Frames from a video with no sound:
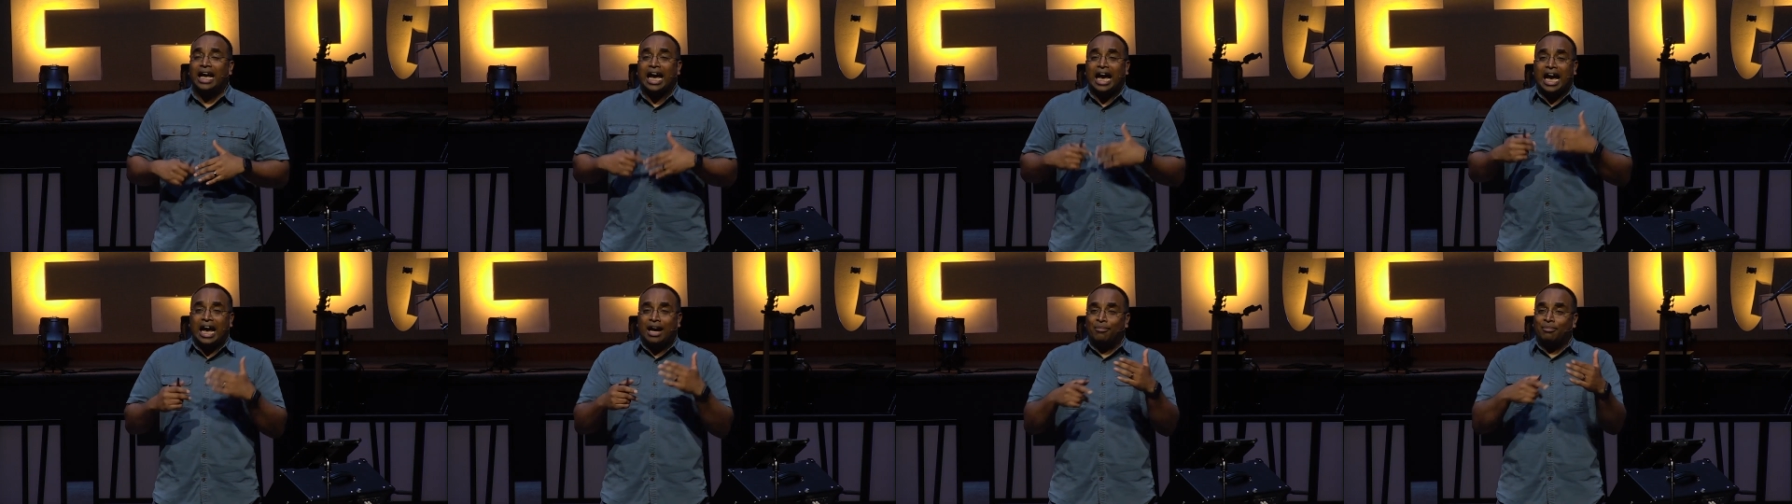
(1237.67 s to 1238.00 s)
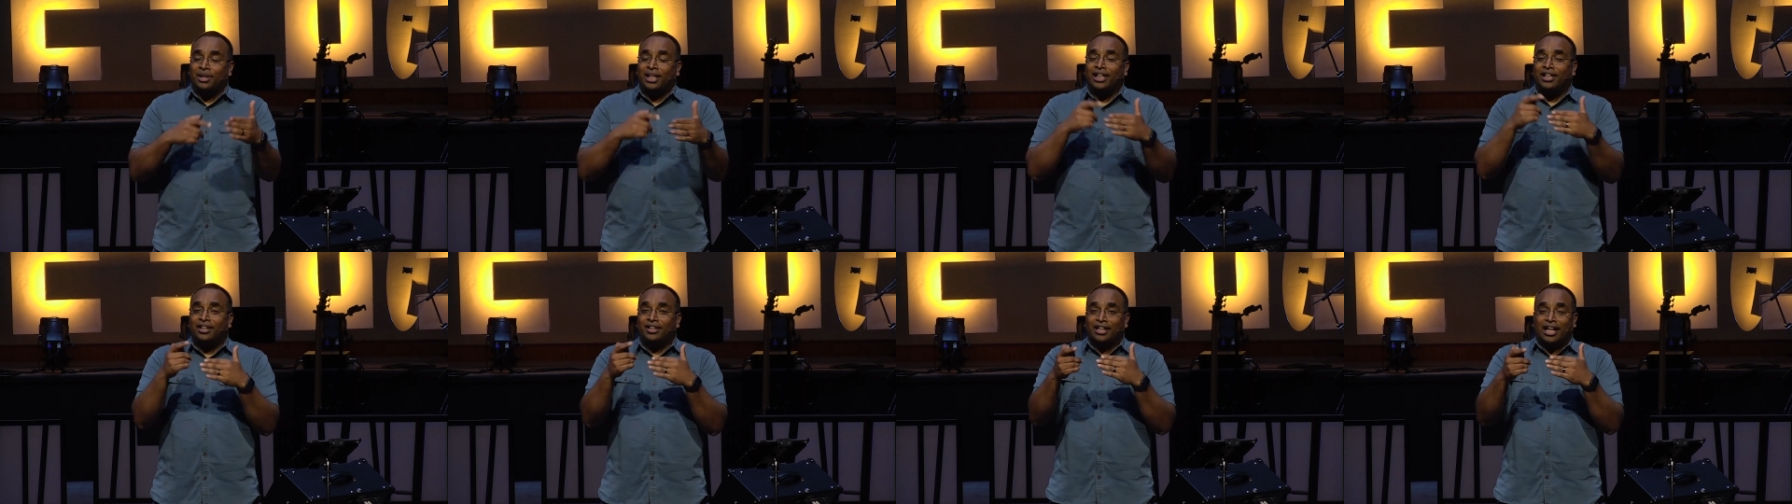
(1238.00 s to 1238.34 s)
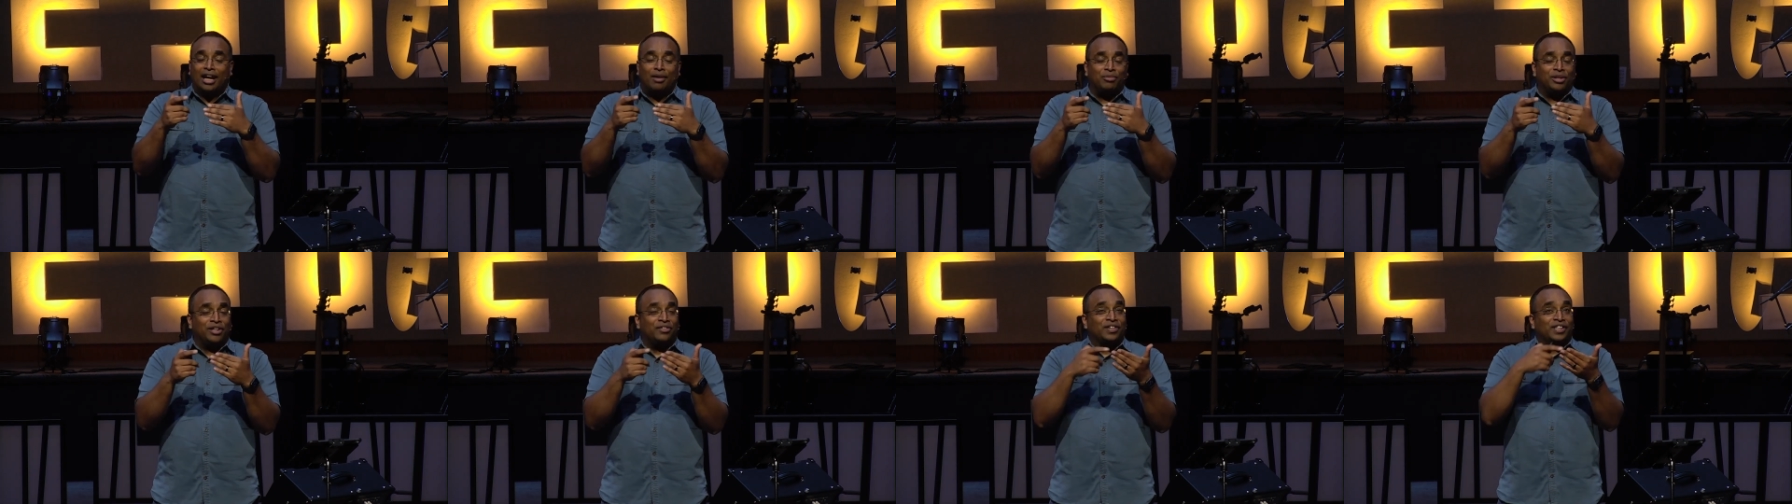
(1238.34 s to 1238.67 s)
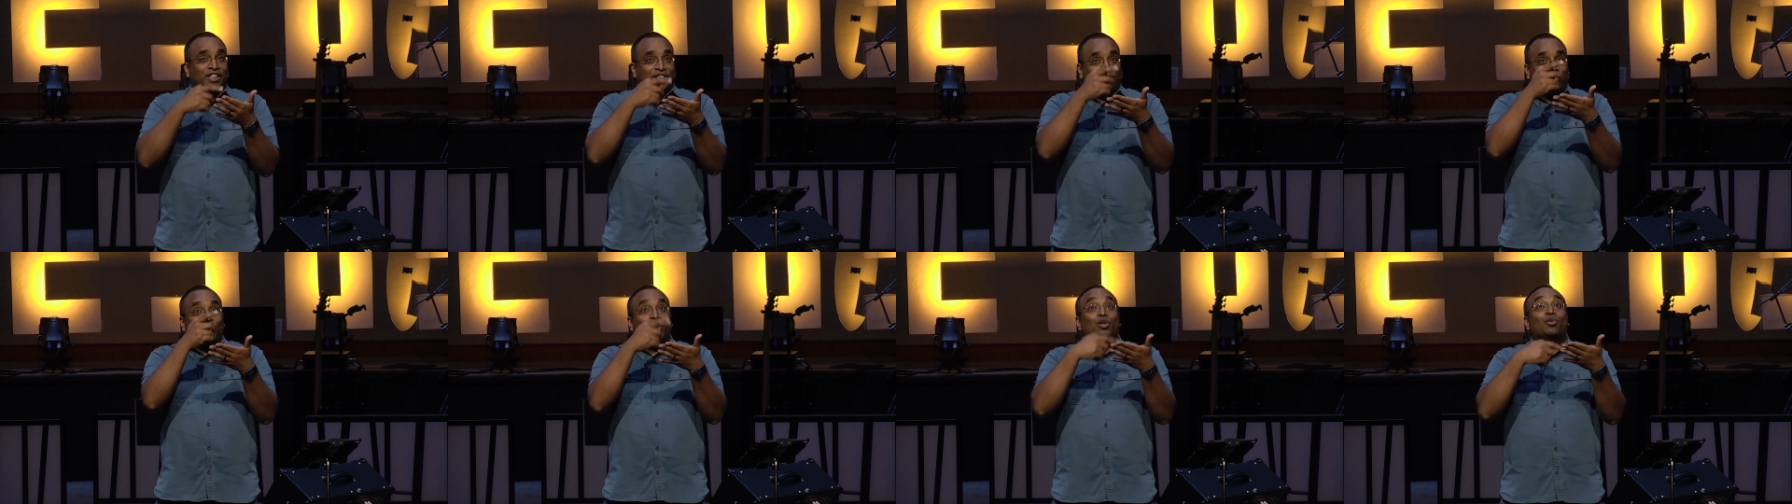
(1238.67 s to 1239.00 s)
How many of
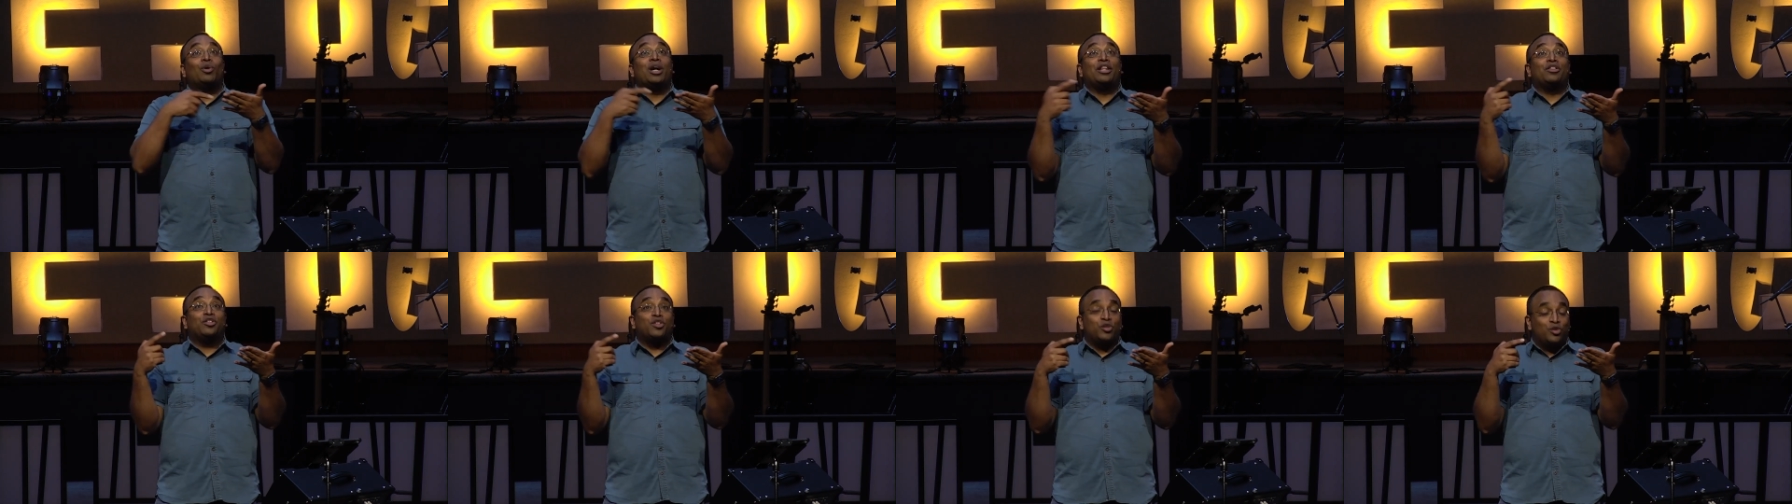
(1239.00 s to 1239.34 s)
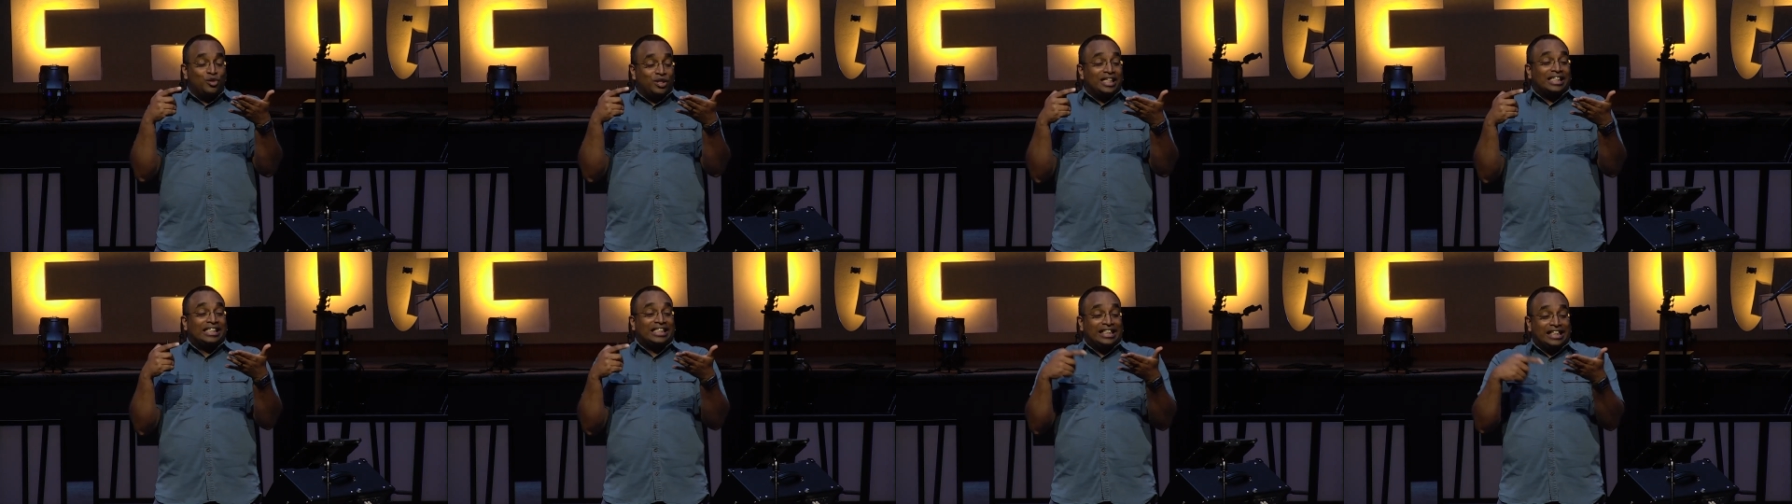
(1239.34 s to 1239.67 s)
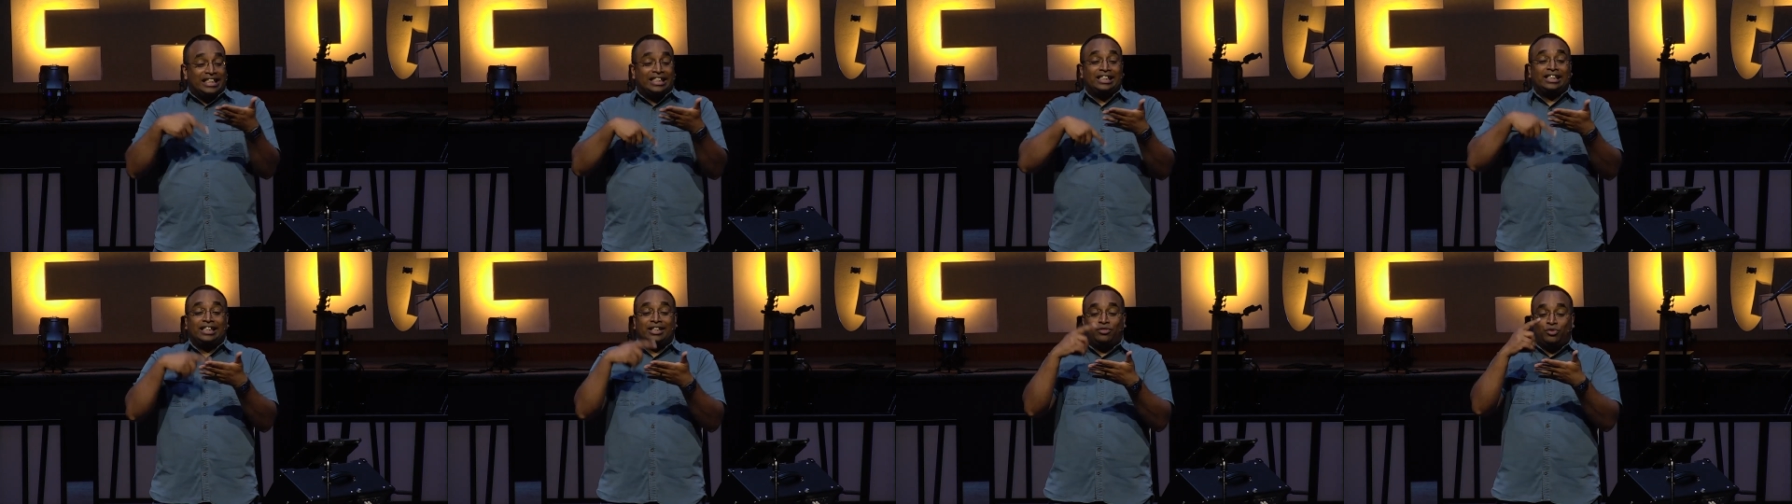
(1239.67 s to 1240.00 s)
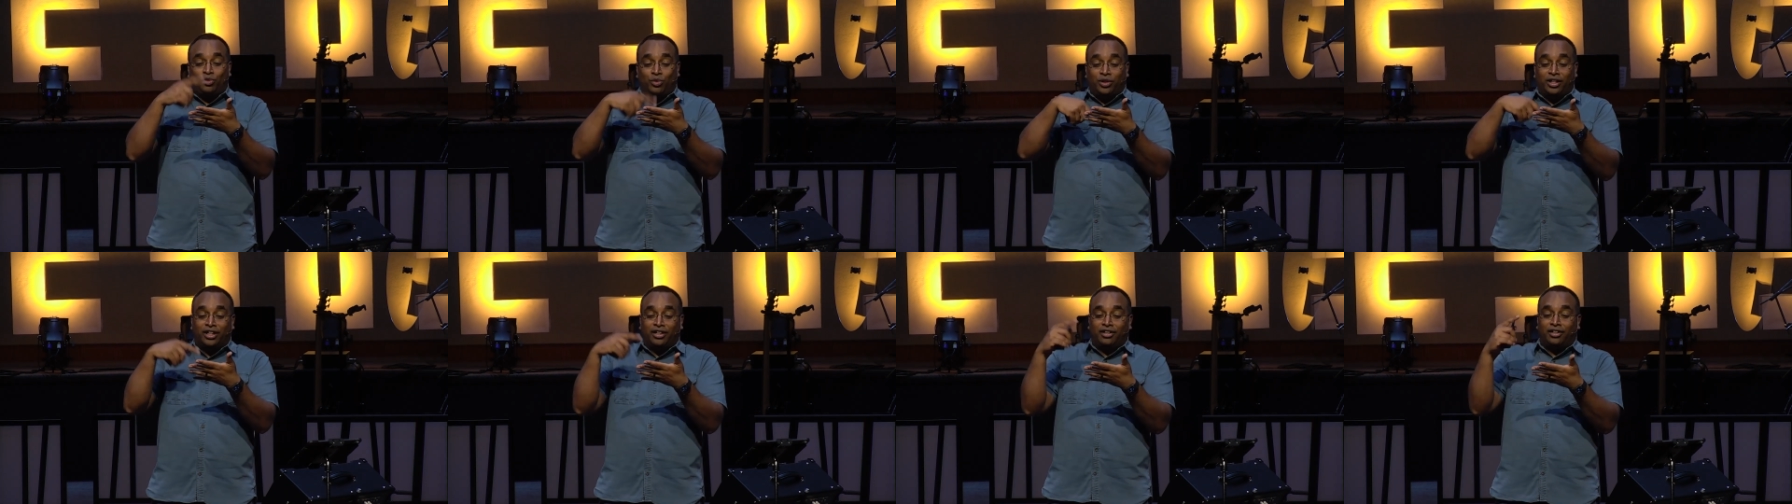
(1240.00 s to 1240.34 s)
us, if we went through this list and
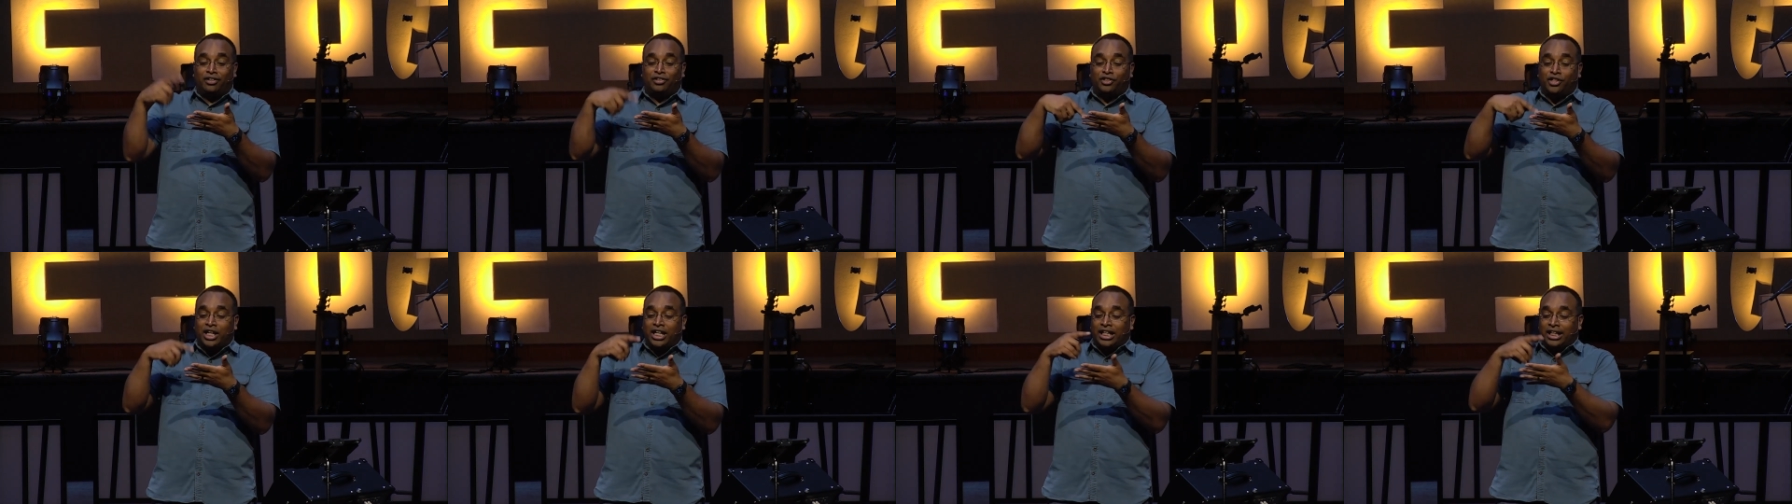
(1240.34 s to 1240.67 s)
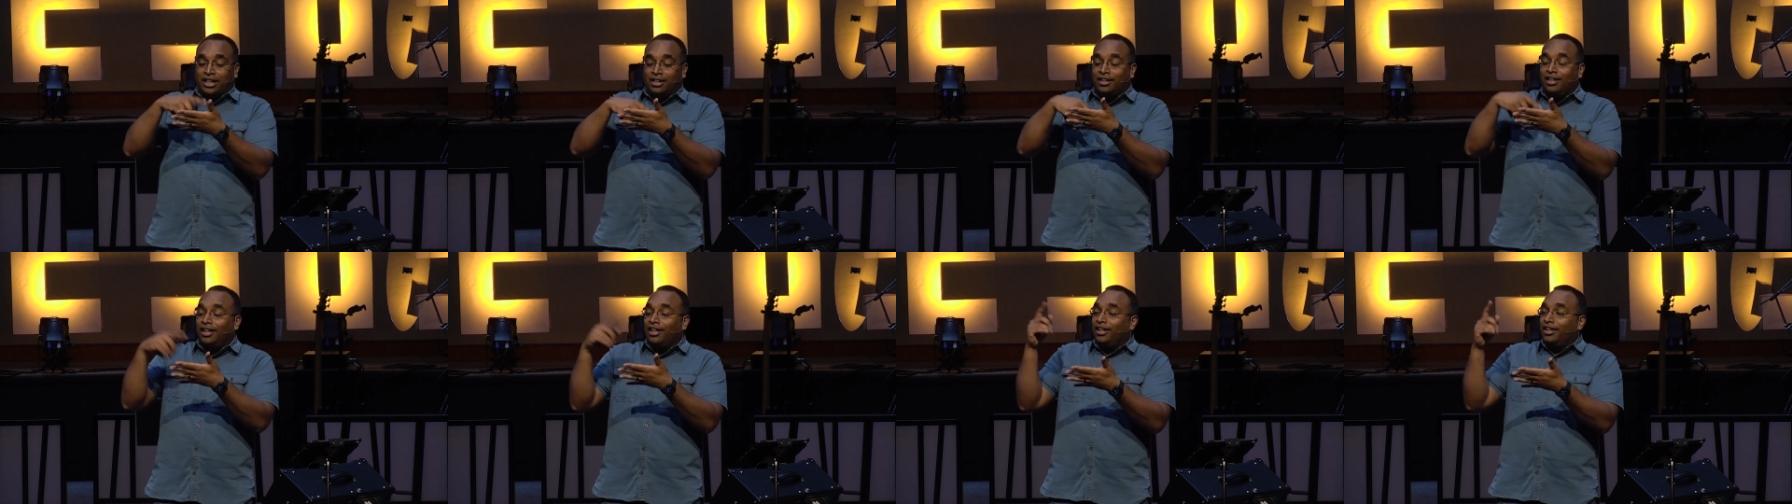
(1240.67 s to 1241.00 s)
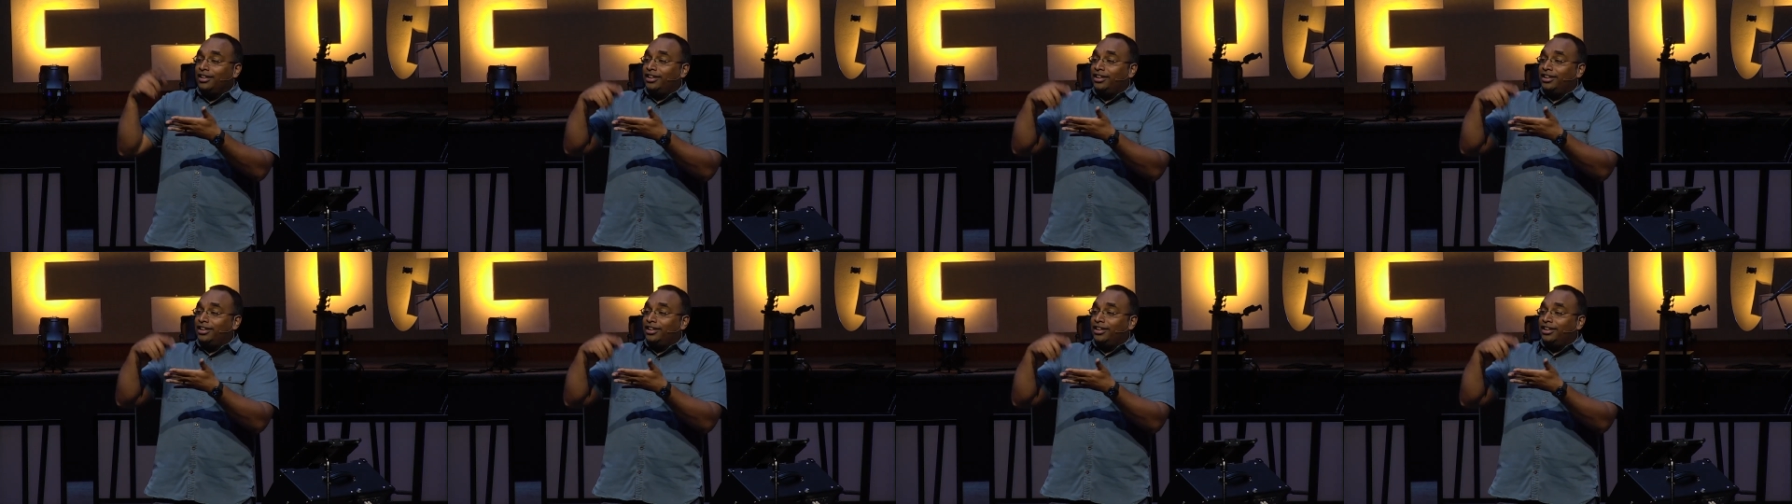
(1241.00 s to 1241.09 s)
we're trying to